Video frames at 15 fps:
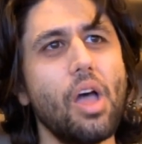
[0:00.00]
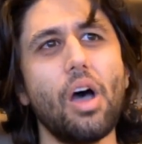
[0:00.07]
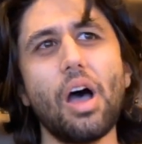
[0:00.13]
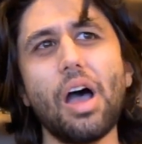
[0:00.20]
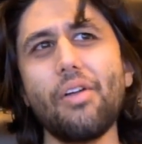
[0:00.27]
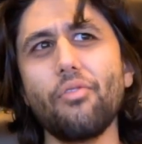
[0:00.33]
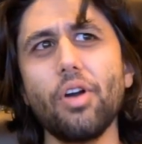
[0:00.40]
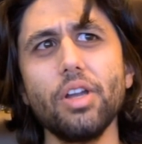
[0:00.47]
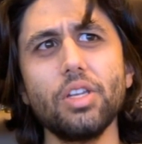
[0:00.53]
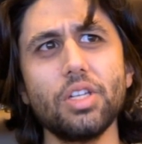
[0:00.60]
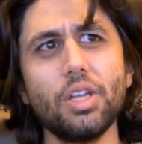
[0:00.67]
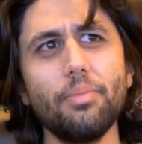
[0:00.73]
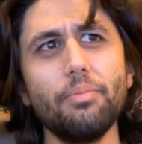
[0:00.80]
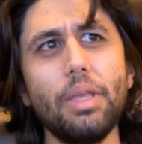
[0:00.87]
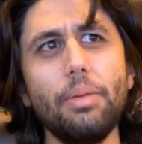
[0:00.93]
I've read
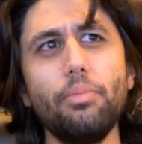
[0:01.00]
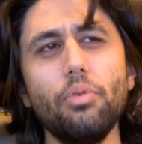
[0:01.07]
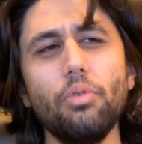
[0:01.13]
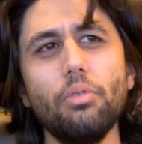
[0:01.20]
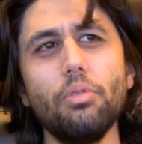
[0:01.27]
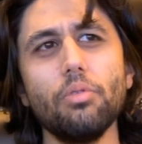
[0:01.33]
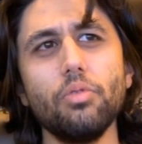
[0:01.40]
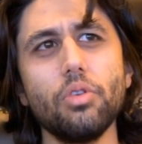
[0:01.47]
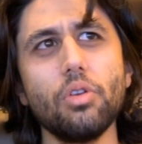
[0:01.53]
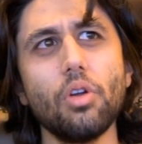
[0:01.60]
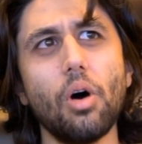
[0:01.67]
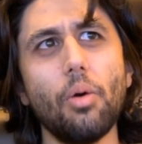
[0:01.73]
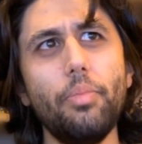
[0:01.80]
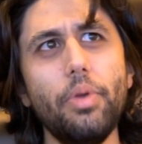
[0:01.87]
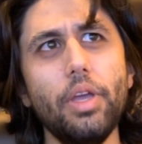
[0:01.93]
some people
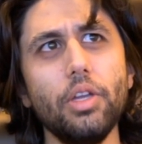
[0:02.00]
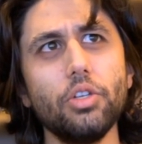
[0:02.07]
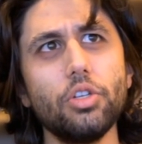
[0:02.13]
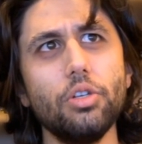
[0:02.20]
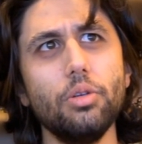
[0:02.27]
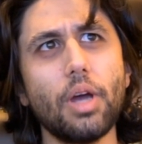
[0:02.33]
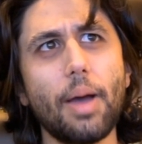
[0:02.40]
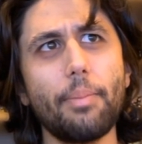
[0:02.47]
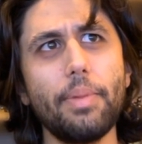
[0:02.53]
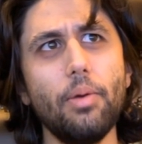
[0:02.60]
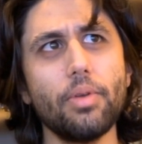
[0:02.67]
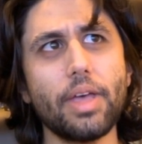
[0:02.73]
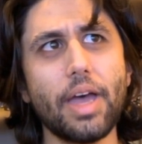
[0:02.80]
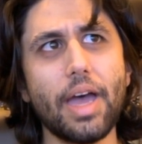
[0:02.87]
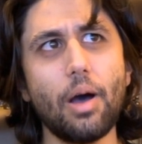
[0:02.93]
not being too happy
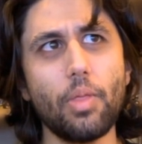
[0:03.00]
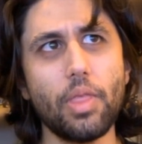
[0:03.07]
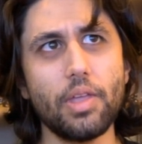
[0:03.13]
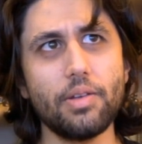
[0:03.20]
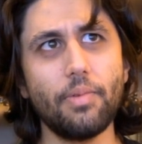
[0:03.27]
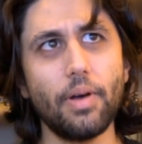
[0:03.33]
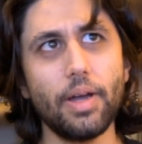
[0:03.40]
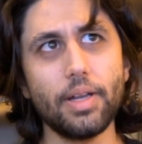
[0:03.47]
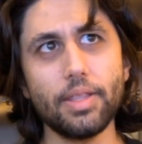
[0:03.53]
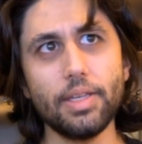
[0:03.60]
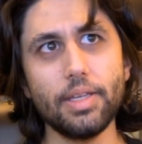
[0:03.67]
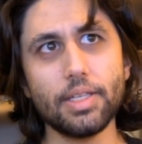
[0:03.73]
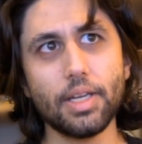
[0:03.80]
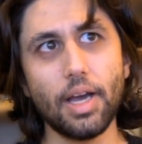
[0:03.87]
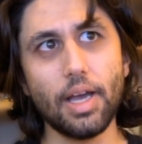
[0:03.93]
with how they divided
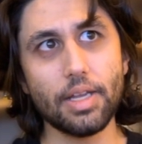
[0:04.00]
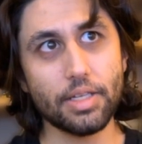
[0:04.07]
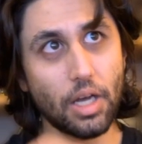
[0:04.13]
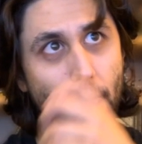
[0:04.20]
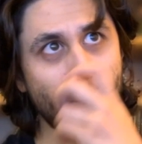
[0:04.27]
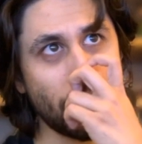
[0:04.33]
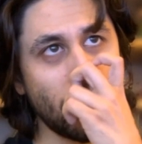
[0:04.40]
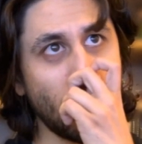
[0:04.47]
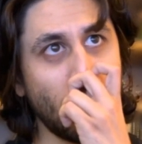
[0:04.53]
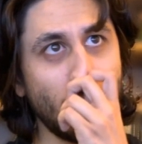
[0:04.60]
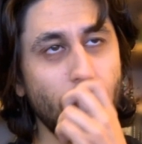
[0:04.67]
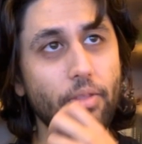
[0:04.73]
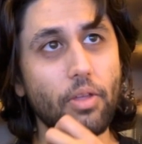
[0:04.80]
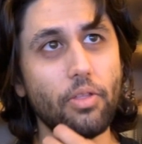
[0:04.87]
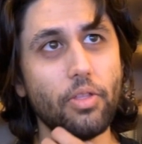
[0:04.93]
these guys up,
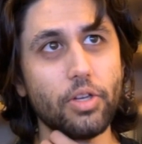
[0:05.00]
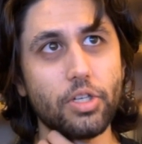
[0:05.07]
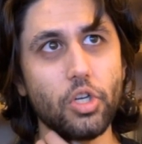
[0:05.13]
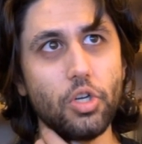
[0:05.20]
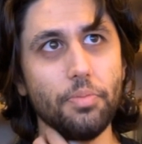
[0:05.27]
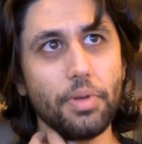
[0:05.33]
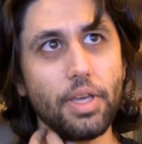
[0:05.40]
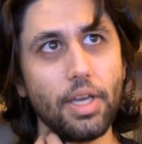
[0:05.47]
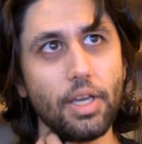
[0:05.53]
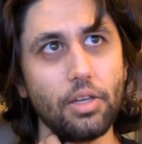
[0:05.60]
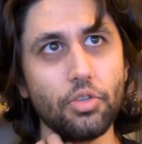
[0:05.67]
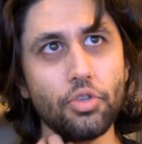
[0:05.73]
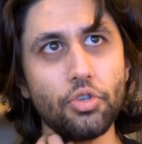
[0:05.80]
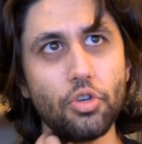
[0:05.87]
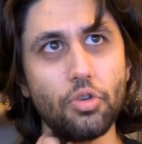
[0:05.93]
and that the Tomb
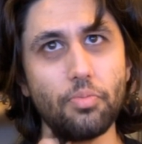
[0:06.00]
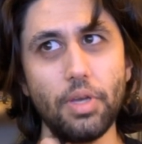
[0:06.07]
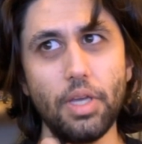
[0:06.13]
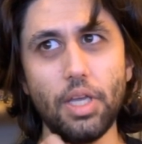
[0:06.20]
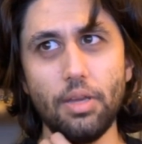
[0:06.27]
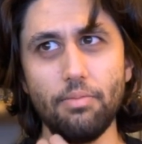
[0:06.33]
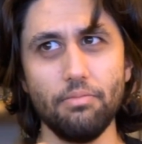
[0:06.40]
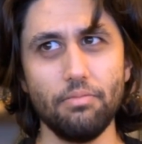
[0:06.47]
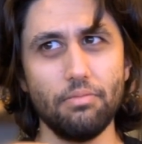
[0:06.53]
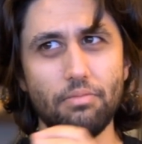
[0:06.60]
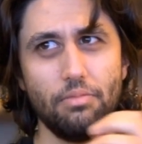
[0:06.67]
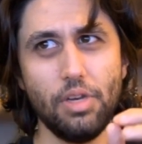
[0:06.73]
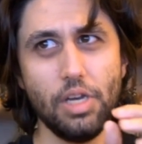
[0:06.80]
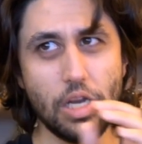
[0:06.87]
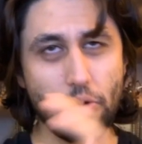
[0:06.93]
Kings should be
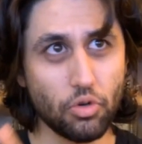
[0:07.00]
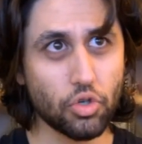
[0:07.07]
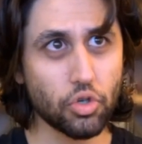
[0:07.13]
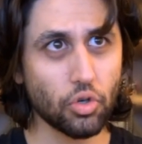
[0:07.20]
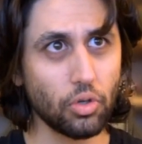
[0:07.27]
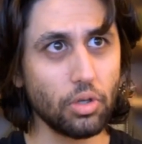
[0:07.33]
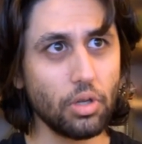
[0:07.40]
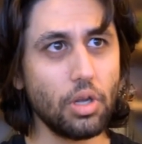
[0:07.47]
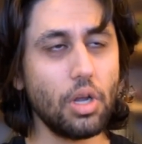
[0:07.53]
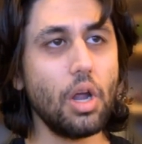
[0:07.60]
neutral.